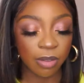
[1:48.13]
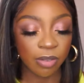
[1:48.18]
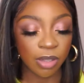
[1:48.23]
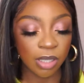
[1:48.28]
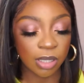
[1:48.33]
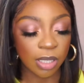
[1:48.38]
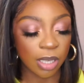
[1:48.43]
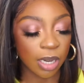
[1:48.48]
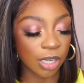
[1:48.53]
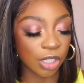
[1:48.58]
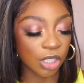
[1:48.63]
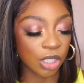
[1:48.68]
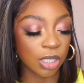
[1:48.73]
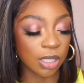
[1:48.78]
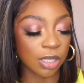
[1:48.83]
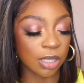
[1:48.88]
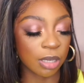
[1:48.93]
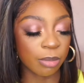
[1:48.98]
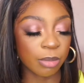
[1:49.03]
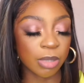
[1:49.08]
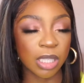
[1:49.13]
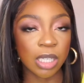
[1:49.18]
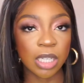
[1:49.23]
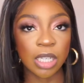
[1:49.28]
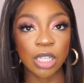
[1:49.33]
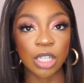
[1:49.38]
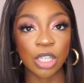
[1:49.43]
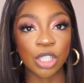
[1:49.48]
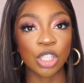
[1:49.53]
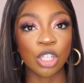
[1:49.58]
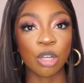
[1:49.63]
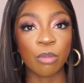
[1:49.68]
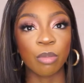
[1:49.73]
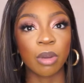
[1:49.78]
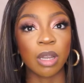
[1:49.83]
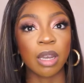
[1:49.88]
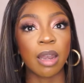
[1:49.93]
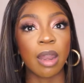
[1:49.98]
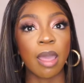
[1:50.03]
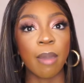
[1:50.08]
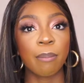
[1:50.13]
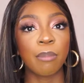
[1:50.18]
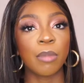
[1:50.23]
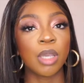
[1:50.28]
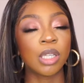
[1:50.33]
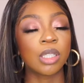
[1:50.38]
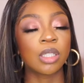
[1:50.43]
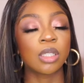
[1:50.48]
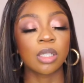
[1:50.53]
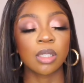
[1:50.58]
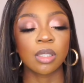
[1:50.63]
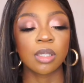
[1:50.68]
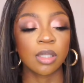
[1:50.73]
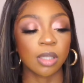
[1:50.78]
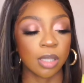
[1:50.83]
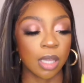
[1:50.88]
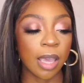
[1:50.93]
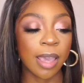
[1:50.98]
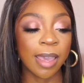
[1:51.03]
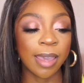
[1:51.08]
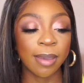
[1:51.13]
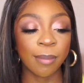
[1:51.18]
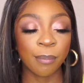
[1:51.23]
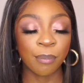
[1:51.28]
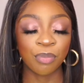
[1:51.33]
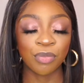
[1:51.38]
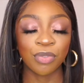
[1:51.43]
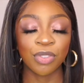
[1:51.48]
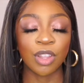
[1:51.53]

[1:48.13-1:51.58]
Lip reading: this collection is limited edition, but let me just say